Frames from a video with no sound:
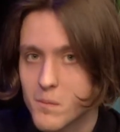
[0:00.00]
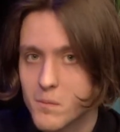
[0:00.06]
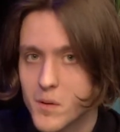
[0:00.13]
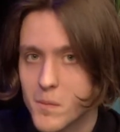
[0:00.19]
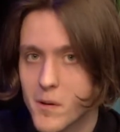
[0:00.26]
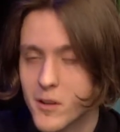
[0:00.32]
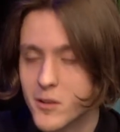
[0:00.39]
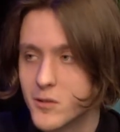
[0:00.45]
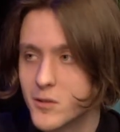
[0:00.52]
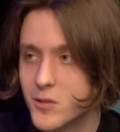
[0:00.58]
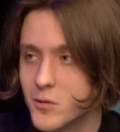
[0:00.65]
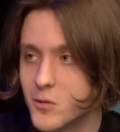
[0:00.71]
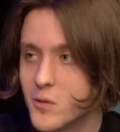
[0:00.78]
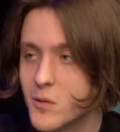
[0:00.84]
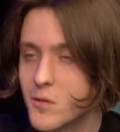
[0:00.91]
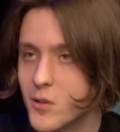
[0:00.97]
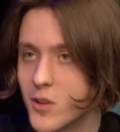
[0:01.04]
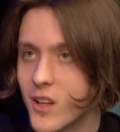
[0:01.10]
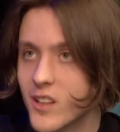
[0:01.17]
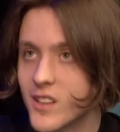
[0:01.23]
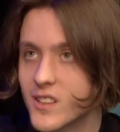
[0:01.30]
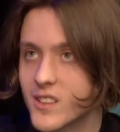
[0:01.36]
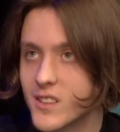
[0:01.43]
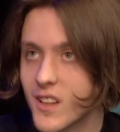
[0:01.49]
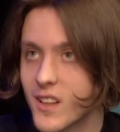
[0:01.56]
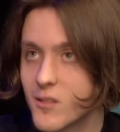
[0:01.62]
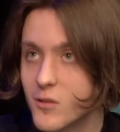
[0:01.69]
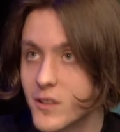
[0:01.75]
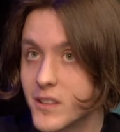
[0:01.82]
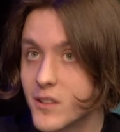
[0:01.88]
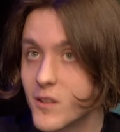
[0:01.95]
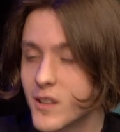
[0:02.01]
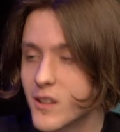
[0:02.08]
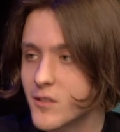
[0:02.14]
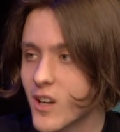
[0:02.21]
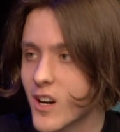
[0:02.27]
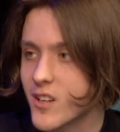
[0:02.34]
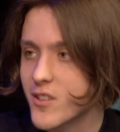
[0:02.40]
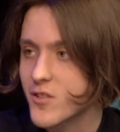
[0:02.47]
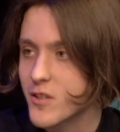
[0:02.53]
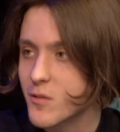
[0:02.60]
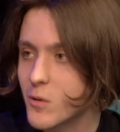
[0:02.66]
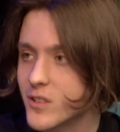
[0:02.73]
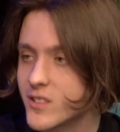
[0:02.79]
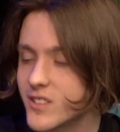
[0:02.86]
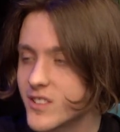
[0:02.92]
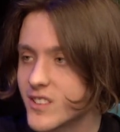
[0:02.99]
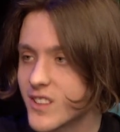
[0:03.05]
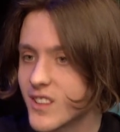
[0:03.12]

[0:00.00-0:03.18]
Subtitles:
proposal for the like redoing of the high street was